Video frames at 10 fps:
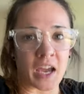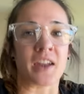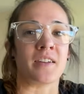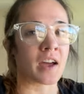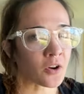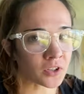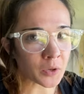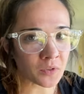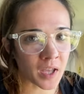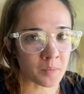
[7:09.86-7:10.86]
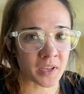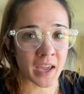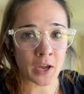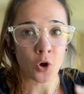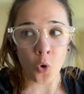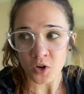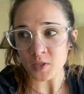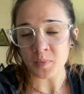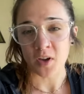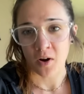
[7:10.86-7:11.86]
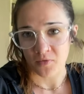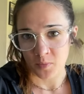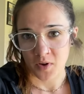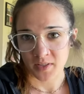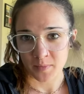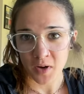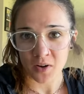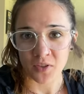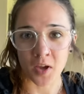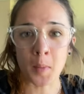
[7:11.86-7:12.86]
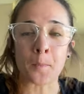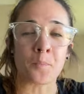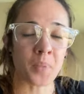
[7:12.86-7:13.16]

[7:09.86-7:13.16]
Not only would that be a course PR for the Boston Marathon,